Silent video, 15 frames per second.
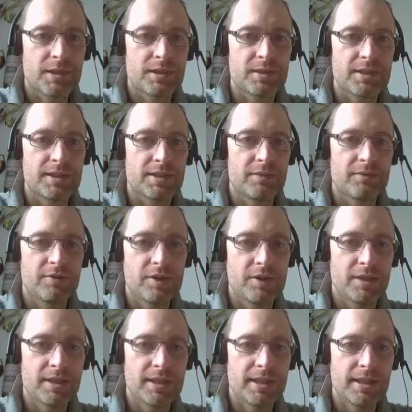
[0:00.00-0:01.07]
things with
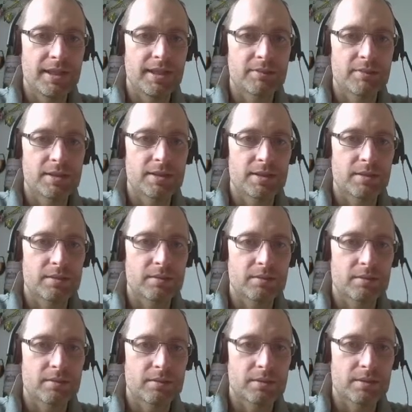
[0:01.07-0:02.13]
early games that
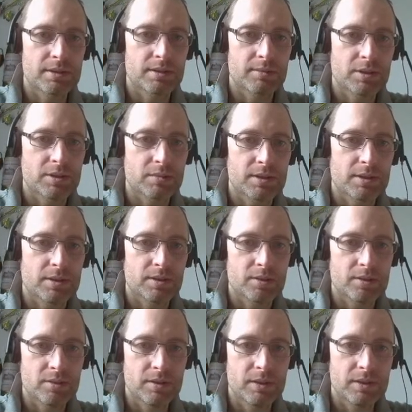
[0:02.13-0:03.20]
sometimes didn't
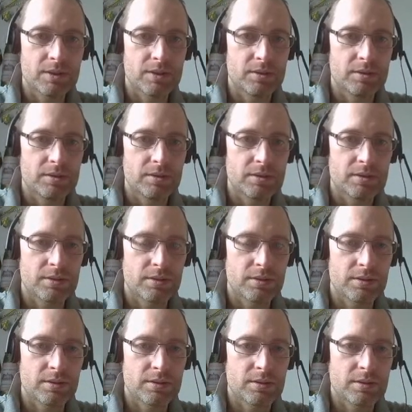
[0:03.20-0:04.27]
always use
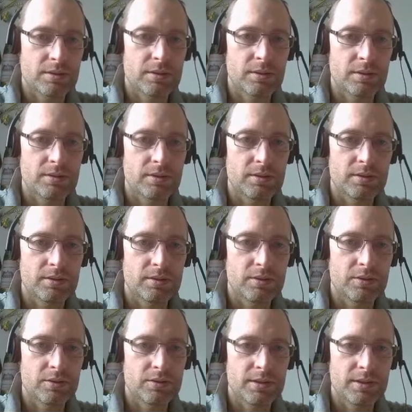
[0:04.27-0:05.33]

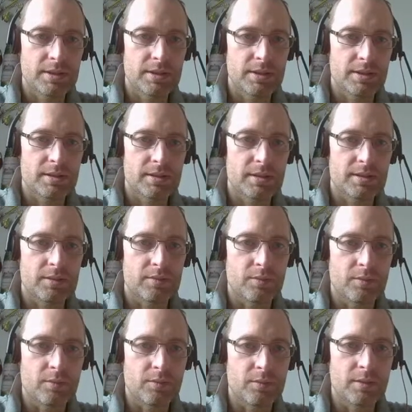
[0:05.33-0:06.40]
joystick
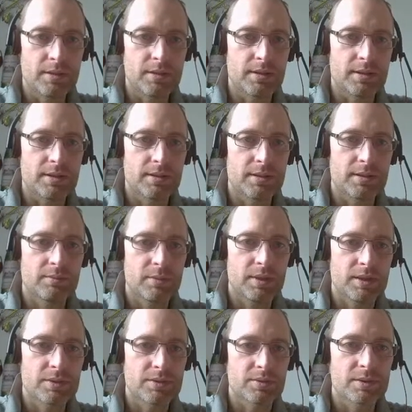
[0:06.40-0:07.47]
when
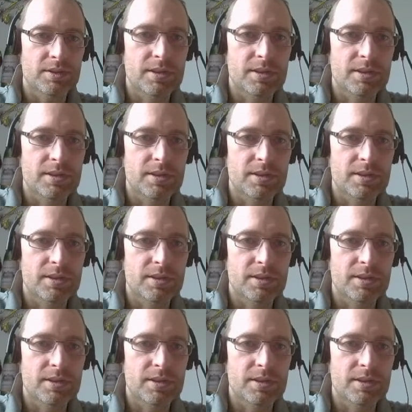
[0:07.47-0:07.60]
mouse was the